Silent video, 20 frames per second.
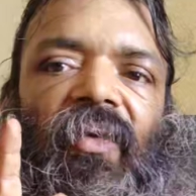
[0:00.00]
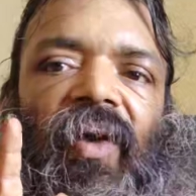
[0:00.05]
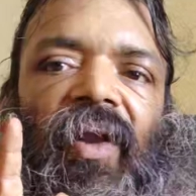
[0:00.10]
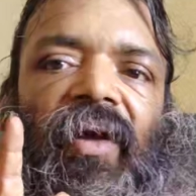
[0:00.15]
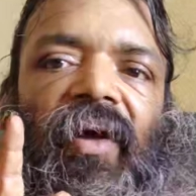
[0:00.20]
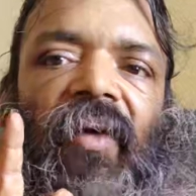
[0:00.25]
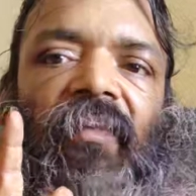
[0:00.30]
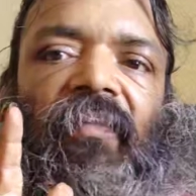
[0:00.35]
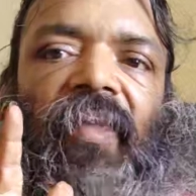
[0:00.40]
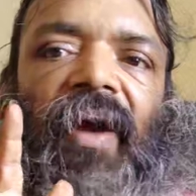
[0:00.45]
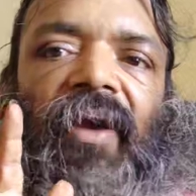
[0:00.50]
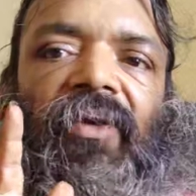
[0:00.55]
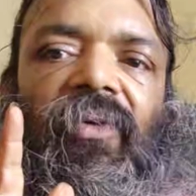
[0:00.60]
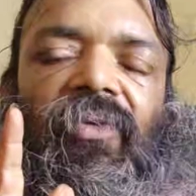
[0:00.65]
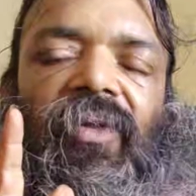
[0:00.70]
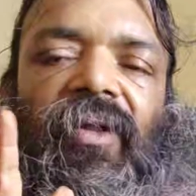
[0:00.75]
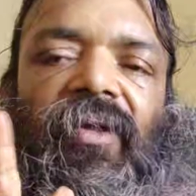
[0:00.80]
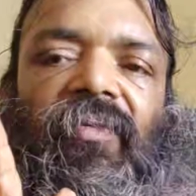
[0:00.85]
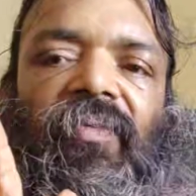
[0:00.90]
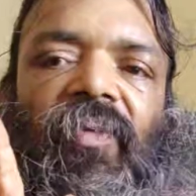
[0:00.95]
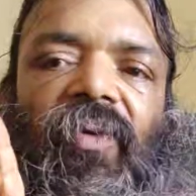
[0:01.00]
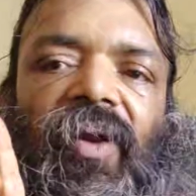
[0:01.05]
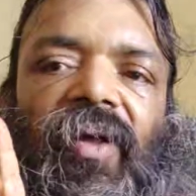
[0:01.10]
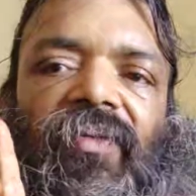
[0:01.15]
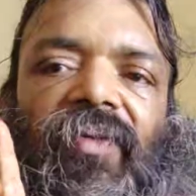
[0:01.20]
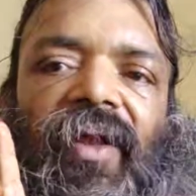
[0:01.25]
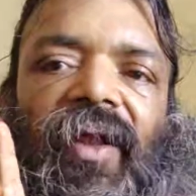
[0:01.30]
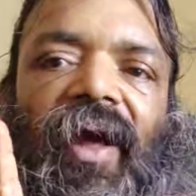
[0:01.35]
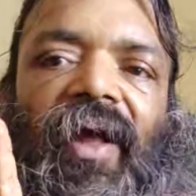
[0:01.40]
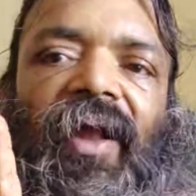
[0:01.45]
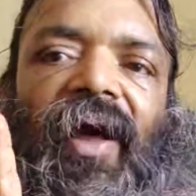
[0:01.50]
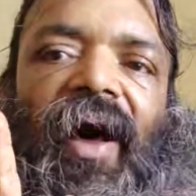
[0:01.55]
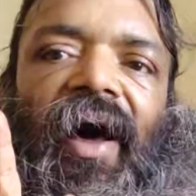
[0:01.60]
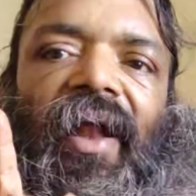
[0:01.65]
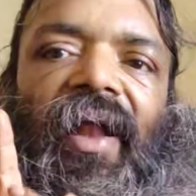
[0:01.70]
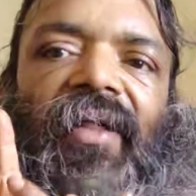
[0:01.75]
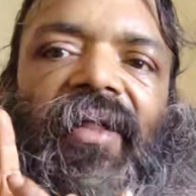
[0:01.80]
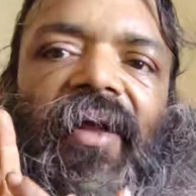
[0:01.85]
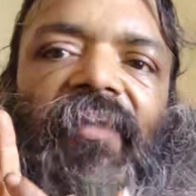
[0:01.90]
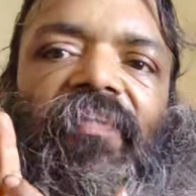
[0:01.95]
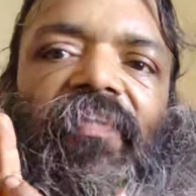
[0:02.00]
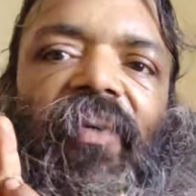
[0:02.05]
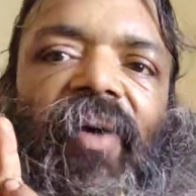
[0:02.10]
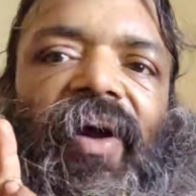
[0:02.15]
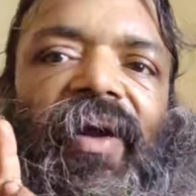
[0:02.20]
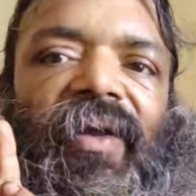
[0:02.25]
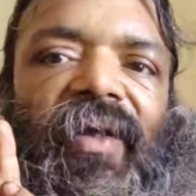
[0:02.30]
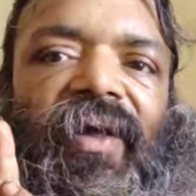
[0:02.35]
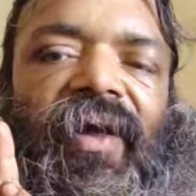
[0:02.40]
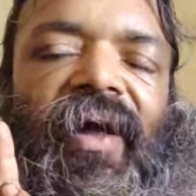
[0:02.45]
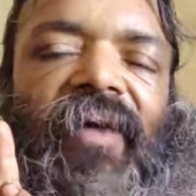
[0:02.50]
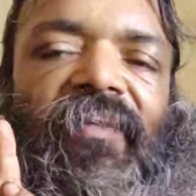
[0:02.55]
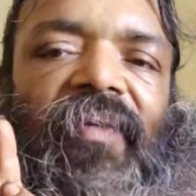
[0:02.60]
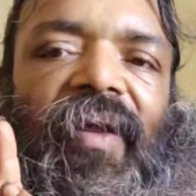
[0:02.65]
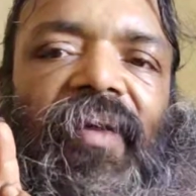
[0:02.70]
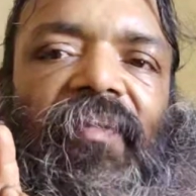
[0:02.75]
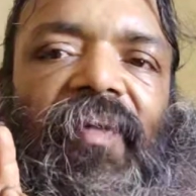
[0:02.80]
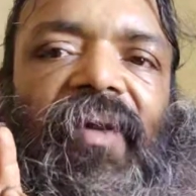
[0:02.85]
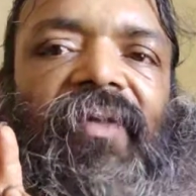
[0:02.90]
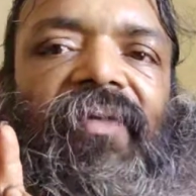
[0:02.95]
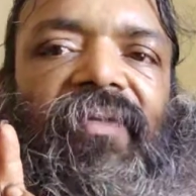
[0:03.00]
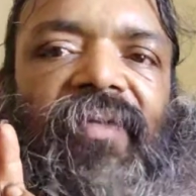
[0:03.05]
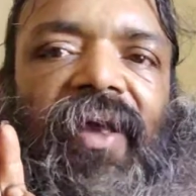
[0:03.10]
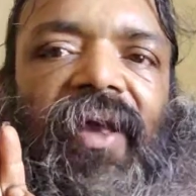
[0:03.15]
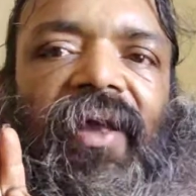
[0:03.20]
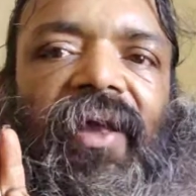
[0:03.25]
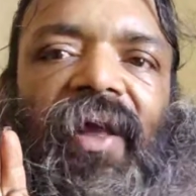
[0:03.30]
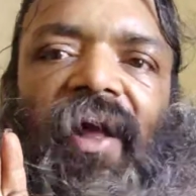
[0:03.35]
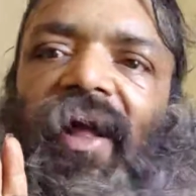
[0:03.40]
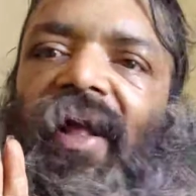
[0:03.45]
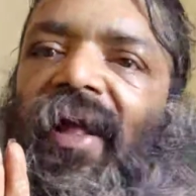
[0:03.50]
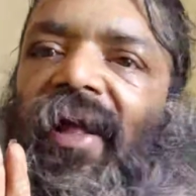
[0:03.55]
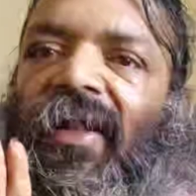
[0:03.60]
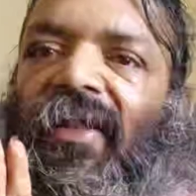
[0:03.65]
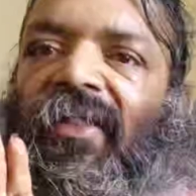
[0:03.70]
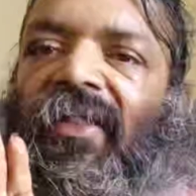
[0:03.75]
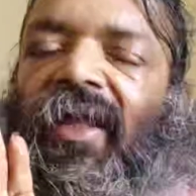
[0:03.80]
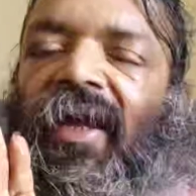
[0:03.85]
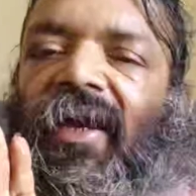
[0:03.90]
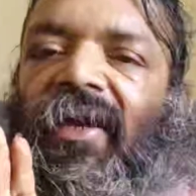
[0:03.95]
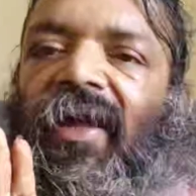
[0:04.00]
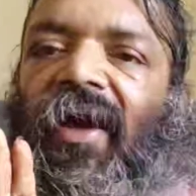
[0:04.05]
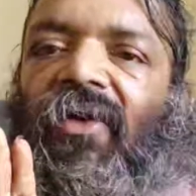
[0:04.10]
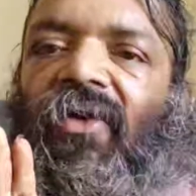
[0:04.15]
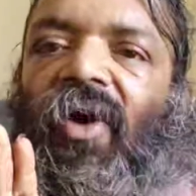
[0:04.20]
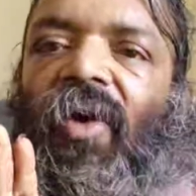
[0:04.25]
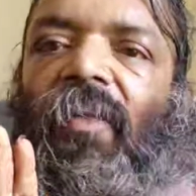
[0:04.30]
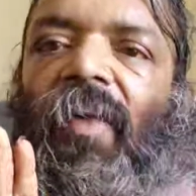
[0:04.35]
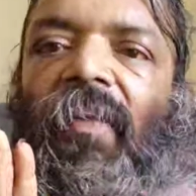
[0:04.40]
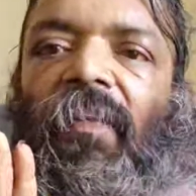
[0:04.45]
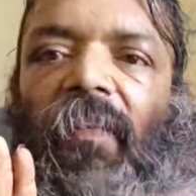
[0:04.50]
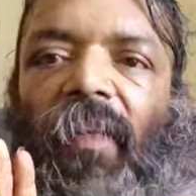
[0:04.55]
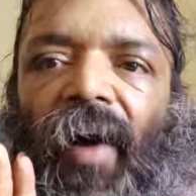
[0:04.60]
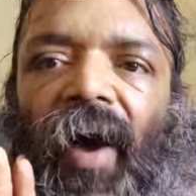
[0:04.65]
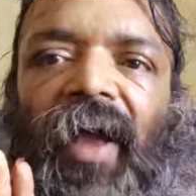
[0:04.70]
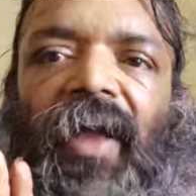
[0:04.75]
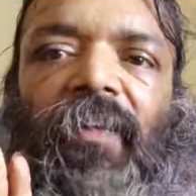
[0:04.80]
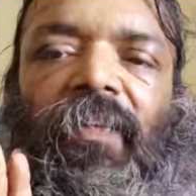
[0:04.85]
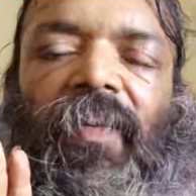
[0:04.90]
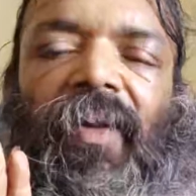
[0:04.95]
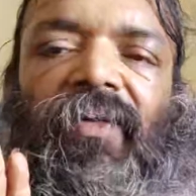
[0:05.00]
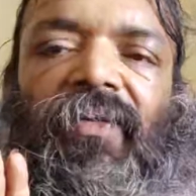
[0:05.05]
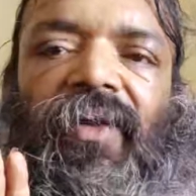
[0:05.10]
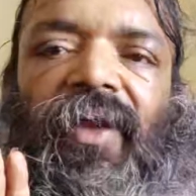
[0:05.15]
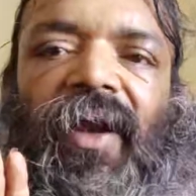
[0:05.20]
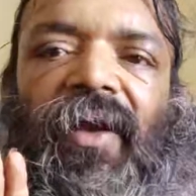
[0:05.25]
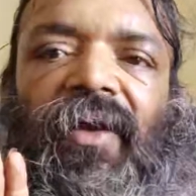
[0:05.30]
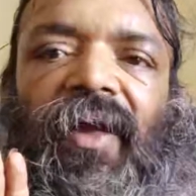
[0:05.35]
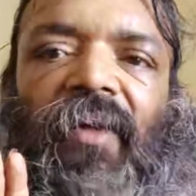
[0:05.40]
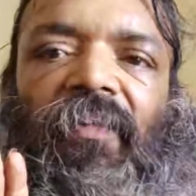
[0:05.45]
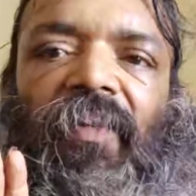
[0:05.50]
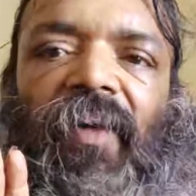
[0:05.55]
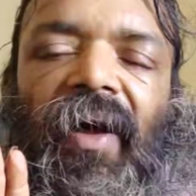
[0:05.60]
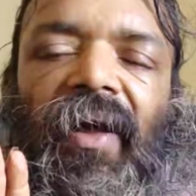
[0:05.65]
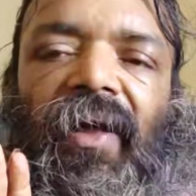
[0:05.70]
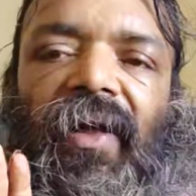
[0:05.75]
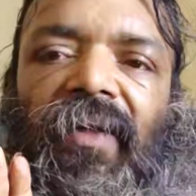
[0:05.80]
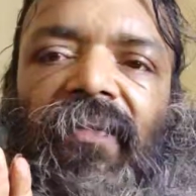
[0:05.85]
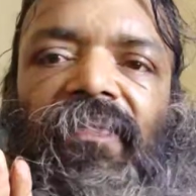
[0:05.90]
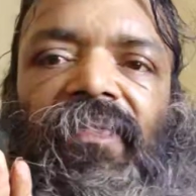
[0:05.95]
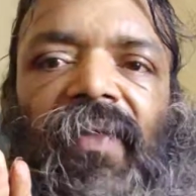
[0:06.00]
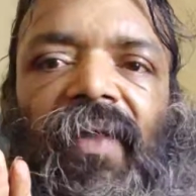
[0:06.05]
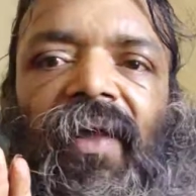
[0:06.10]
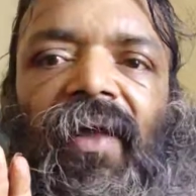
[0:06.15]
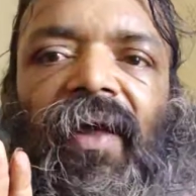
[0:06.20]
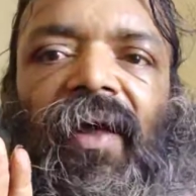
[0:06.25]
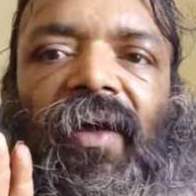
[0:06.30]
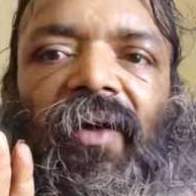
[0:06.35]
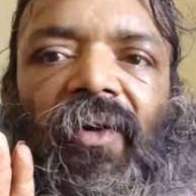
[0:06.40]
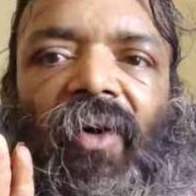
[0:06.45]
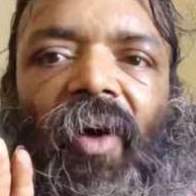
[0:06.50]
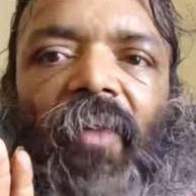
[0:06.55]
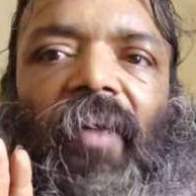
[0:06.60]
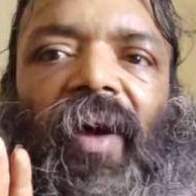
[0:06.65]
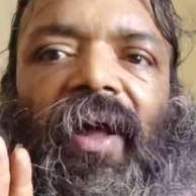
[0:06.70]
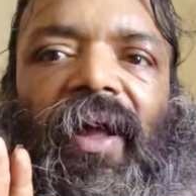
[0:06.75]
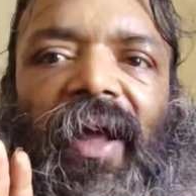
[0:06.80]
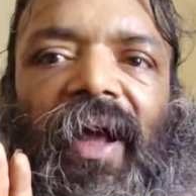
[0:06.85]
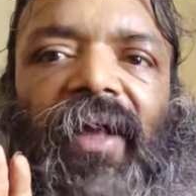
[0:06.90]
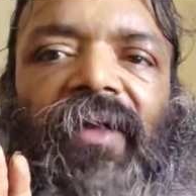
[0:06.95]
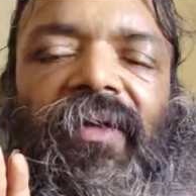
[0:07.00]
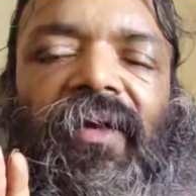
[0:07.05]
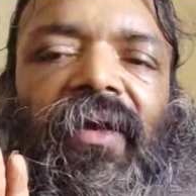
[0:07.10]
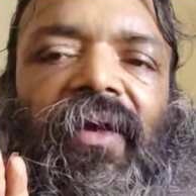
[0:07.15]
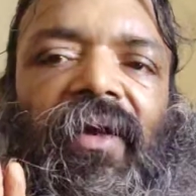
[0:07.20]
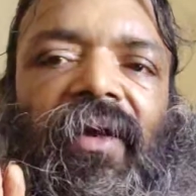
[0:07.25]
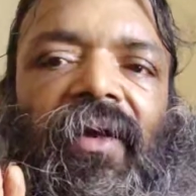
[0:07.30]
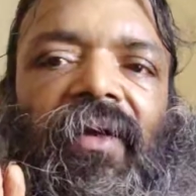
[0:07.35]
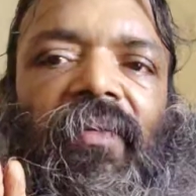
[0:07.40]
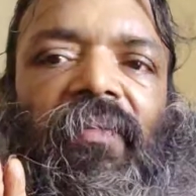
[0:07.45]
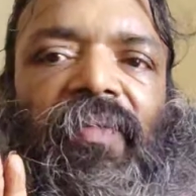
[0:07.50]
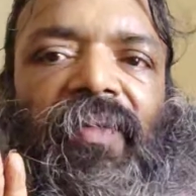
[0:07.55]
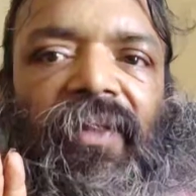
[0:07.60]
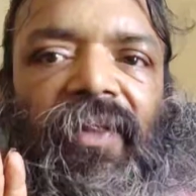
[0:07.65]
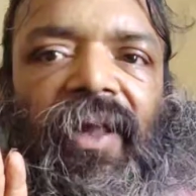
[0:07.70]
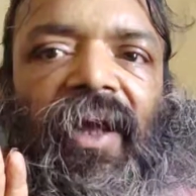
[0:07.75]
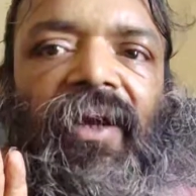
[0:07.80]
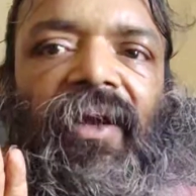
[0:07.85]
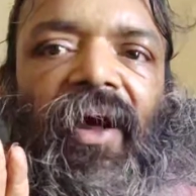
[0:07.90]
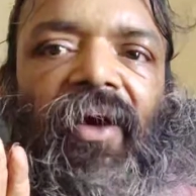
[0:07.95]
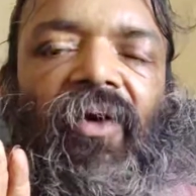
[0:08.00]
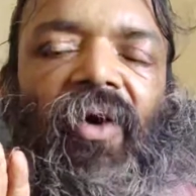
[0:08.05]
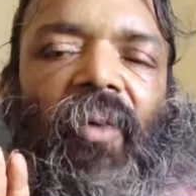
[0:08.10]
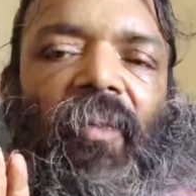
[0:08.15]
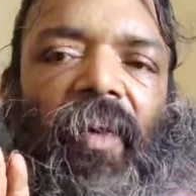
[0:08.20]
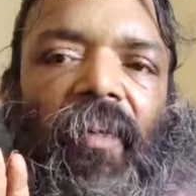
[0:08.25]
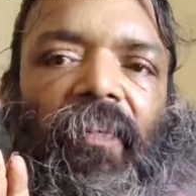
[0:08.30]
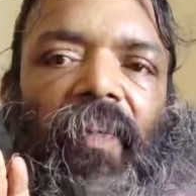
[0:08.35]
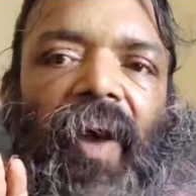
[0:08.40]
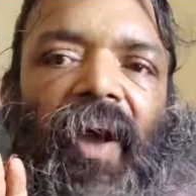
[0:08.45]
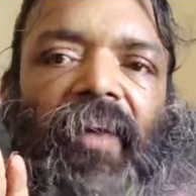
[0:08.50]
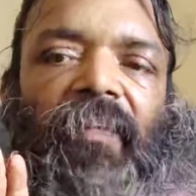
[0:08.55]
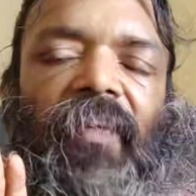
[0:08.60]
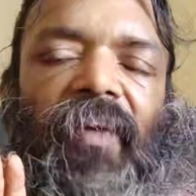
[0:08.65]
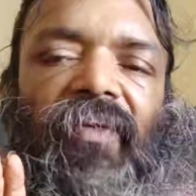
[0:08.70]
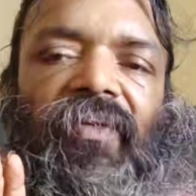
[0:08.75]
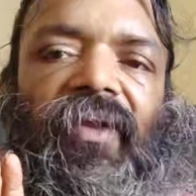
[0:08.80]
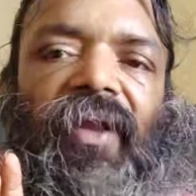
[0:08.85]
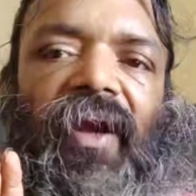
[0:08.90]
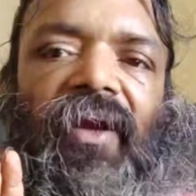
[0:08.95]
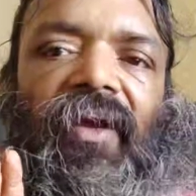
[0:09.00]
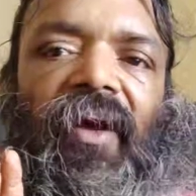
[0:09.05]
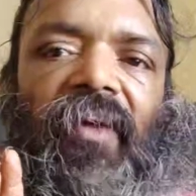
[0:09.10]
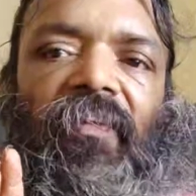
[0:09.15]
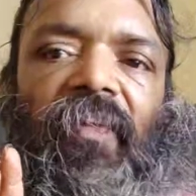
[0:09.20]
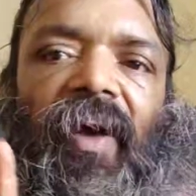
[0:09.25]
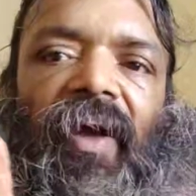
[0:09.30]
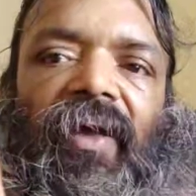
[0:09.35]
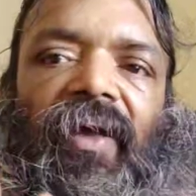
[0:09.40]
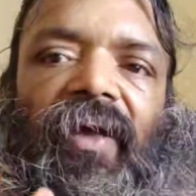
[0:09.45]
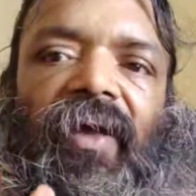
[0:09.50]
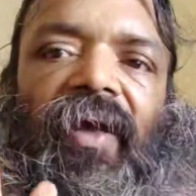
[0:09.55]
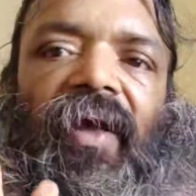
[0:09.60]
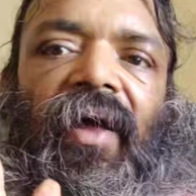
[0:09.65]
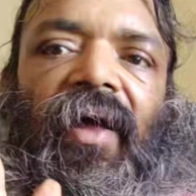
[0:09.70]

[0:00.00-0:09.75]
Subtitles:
We'll come back to this position. And another point here will be g theta comma phi plus delta phi, comma h theta comma phi plus delta phi.